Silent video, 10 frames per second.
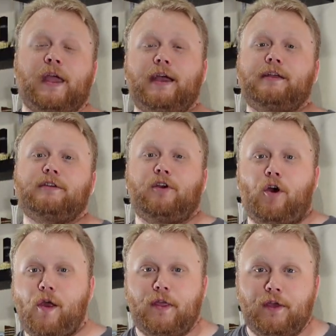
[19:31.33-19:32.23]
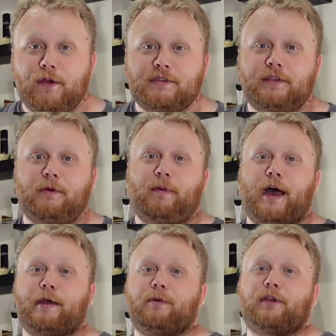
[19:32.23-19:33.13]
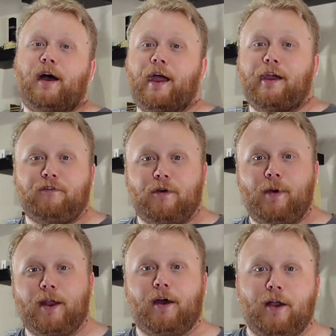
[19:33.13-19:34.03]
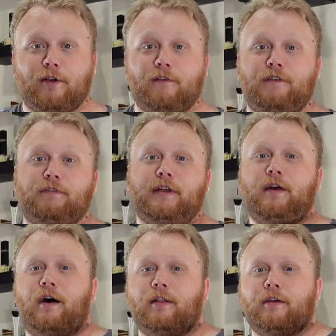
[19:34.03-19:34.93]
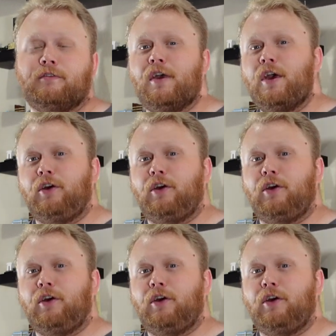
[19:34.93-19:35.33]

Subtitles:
and currently you could still buy them retired for about $150.